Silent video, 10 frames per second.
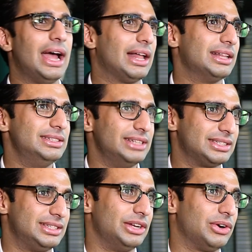Helen
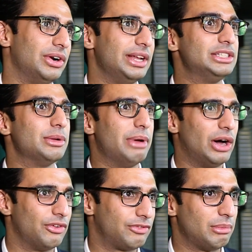Dixon or
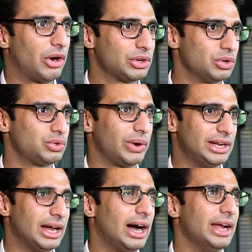Isabel from Article
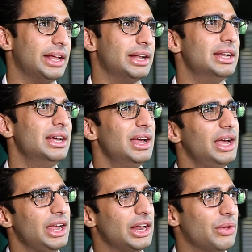29 and,
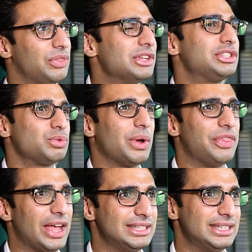this is
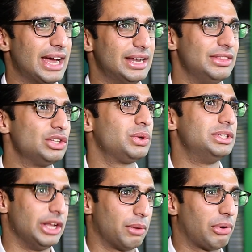what they said and this
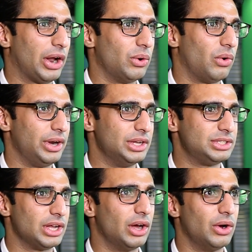was their priority.
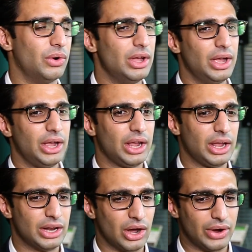So,
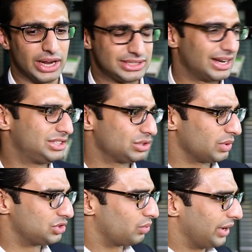it's not just
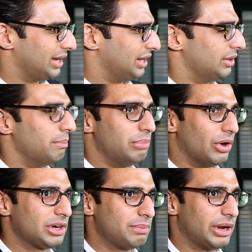what's written in the
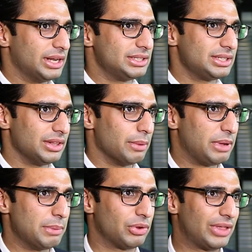book, but it's the
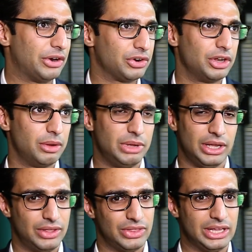people that are going to
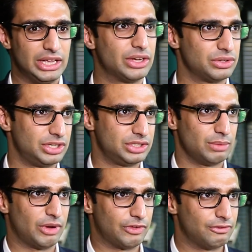be in the
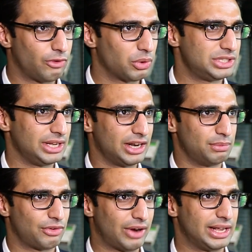ecosystem of enforcing it
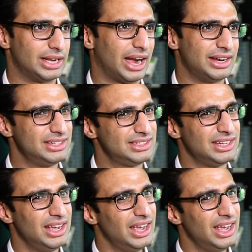and providing guidance.